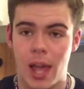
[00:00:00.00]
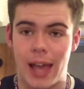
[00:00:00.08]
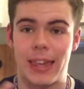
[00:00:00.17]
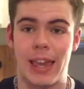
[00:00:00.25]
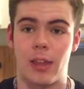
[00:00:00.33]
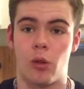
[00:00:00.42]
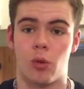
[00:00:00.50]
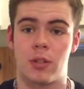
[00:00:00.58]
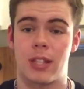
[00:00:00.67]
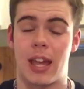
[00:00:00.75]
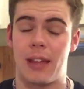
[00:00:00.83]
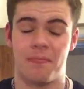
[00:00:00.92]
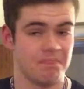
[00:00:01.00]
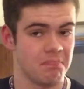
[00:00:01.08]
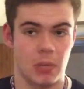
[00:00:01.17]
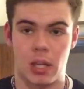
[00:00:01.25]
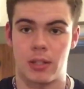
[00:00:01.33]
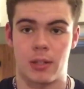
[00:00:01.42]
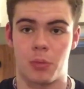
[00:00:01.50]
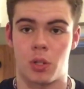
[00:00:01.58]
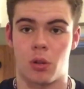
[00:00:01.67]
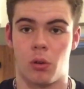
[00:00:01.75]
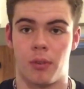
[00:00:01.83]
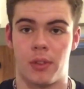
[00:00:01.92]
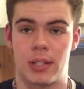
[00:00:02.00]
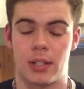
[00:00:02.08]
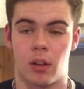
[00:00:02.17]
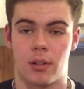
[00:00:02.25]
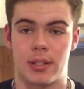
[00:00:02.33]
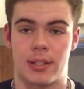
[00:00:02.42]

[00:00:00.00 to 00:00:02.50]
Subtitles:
and get your say, because I'm sure there's a lot to